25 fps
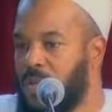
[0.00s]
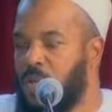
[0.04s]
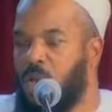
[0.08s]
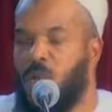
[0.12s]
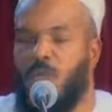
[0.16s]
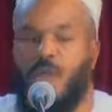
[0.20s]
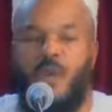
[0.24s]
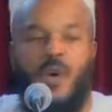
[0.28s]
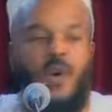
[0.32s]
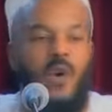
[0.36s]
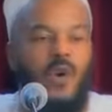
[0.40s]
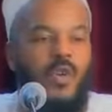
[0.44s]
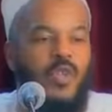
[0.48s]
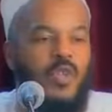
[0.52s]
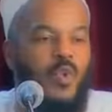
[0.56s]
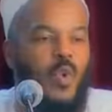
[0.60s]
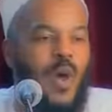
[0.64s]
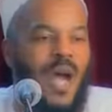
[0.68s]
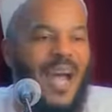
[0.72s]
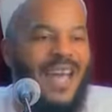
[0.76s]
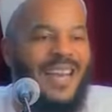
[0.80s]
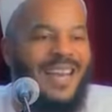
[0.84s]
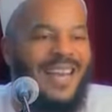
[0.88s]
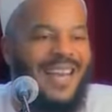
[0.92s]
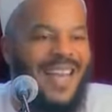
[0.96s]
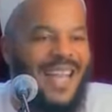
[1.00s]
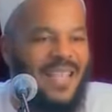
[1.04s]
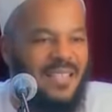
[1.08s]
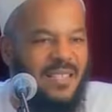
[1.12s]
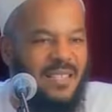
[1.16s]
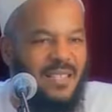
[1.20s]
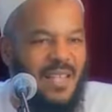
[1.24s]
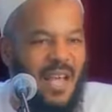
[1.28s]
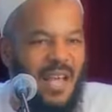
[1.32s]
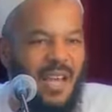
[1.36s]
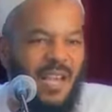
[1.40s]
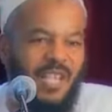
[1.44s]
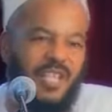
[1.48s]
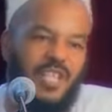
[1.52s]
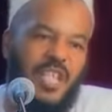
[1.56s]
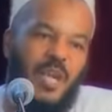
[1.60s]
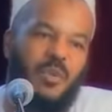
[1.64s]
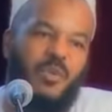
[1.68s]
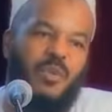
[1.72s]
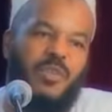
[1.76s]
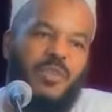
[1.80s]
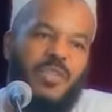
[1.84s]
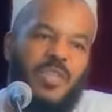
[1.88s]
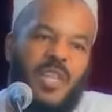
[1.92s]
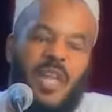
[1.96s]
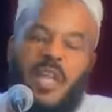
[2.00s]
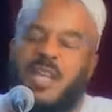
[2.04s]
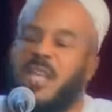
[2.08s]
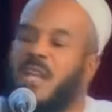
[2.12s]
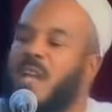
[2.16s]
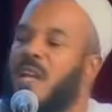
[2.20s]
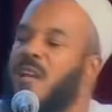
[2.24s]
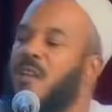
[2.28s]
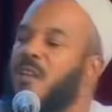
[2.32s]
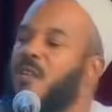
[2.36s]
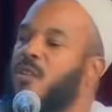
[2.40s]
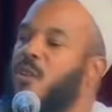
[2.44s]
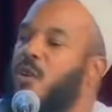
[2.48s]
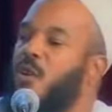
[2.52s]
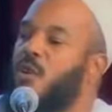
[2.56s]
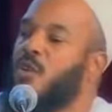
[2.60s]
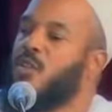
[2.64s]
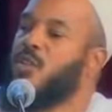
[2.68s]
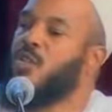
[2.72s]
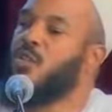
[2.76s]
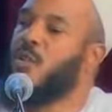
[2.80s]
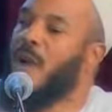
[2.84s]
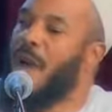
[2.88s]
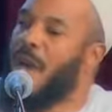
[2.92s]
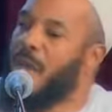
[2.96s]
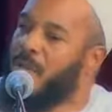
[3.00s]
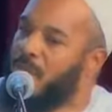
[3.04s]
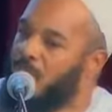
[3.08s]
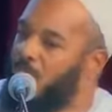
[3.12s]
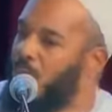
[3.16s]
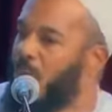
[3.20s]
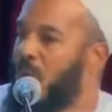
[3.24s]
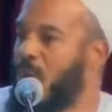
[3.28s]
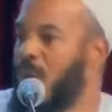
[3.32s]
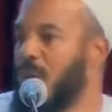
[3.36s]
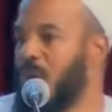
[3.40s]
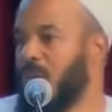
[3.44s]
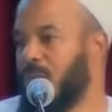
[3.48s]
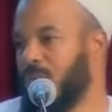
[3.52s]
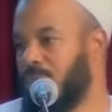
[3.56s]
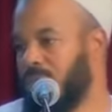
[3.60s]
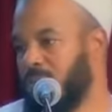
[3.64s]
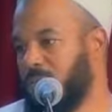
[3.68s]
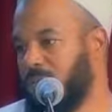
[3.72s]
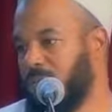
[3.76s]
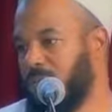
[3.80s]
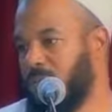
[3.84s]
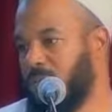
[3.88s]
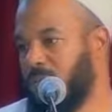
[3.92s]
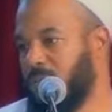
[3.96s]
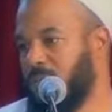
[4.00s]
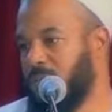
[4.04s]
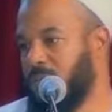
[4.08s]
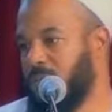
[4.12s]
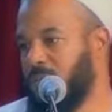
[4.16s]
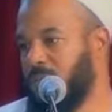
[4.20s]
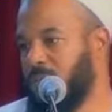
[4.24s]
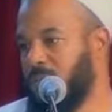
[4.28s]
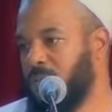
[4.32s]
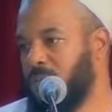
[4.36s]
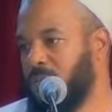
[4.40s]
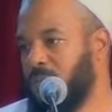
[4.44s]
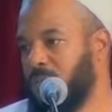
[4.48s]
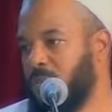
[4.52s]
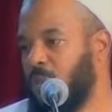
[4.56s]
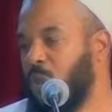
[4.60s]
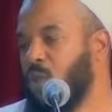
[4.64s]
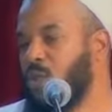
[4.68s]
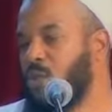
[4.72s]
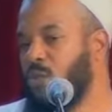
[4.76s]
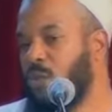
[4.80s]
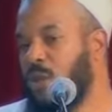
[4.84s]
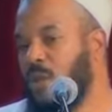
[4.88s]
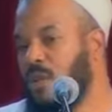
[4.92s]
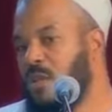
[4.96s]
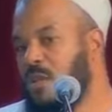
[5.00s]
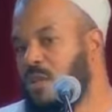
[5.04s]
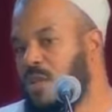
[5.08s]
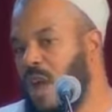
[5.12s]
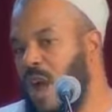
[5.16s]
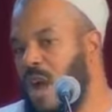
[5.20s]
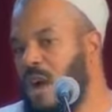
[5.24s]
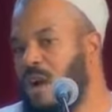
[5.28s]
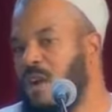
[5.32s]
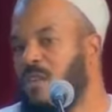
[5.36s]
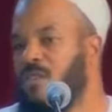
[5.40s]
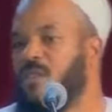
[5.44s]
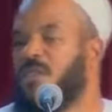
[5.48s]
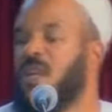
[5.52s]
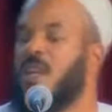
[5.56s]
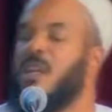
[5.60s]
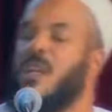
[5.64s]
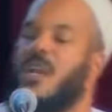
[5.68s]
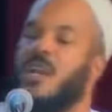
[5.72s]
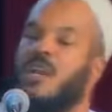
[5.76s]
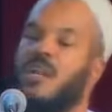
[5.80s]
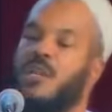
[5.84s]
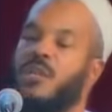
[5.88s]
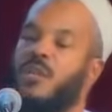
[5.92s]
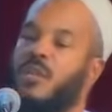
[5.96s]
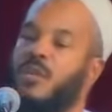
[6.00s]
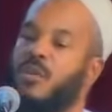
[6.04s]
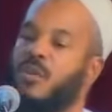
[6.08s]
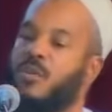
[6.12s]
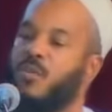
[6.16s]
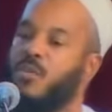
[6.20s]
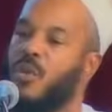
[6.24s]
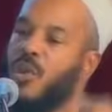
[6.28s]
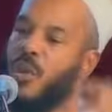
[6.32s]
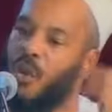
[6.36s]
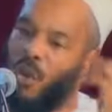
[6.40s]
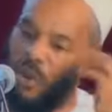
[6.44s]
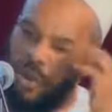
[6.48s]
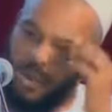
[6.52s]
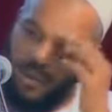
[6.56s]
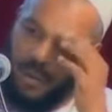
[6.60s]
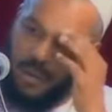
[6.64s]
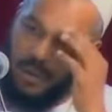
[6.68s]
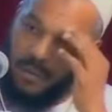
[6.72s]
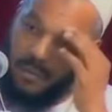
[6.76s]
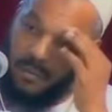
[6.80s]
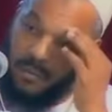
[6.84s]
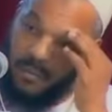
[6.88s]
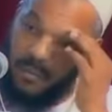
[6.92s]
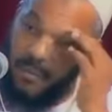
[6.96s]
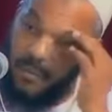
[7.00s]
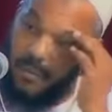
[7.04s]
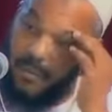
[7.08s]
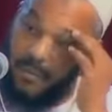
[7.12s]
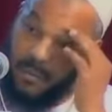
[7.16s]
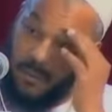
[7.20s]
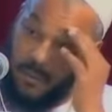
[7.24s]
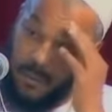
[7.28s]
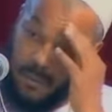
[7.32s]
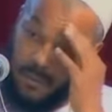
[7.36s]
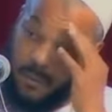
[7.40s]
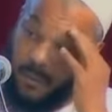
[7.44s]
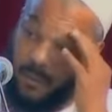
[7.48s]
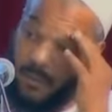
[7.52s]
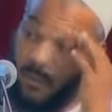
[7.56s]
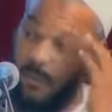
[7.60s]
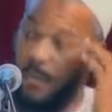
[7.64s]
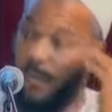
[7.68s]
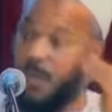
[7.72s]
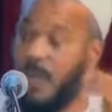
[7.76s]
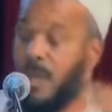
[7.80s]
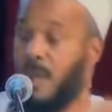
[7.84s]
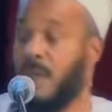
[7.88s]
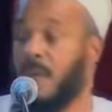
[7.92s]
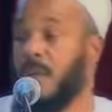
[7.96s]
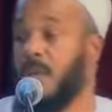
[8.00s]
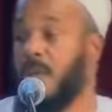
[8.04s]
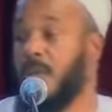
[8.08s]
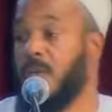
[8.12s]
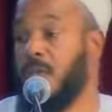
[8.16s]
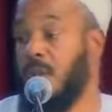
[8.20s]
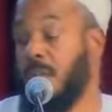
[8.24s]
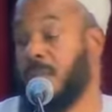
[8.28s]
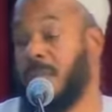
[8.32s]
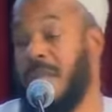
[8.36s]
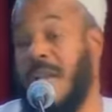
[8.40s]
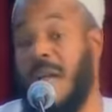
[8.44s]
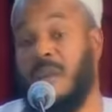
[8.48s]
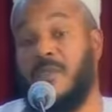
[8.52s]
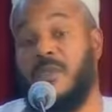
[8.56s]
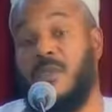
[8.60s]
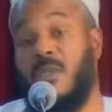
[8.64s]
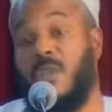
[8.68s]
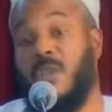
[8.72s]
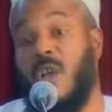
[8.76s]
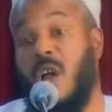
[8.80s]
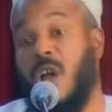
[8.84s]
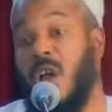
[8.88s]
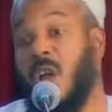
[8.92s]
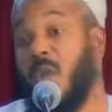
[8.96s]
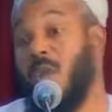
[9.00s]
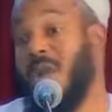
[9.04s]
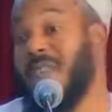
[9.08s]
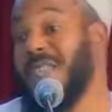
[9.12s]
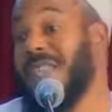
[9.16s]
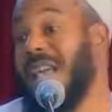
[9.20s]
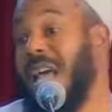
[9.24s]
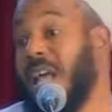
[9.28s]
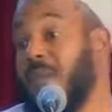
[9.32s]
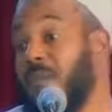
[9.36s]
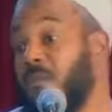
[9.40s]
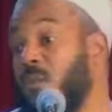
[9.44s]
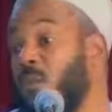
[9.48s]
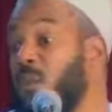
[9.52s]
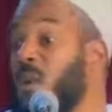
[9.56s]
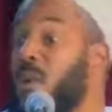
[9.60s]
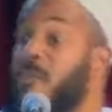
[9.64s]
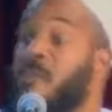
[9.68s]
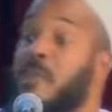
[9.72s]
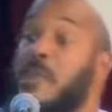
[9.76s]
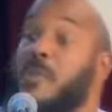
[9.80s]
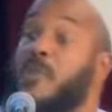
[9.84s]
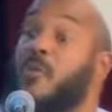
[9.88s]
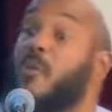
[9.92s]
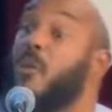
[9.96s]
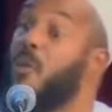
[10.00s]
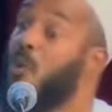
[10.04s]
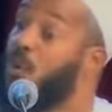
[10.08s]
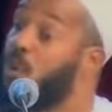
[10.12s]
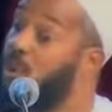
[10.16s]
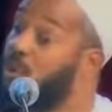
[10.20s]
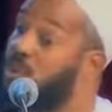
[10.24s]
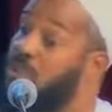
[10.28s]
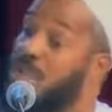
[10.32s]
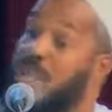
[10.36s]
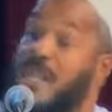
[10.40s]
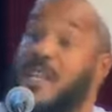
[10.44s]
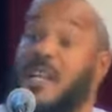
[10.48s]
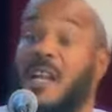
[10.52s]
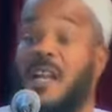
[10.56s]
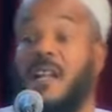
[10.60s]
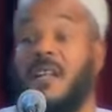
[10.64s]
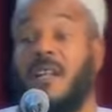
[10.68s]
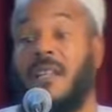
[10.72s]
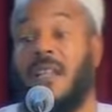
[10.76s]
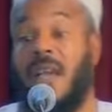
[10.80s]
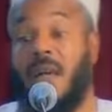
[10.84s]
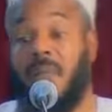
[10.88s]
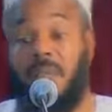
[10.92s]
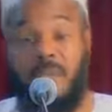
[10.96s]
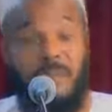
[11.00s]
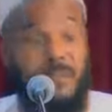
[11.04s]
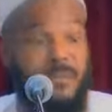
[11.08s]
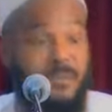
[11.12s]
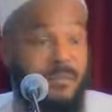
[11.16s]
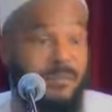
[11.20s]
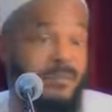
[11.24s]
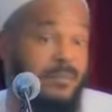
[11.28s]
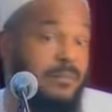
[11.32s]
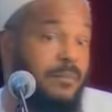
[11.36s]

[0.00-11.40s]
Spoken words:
So those who had less knowledge, they would study under those who had more. Those who were younger studied under those who were older. Sometimes the younger ones had more and people who were older studied under them.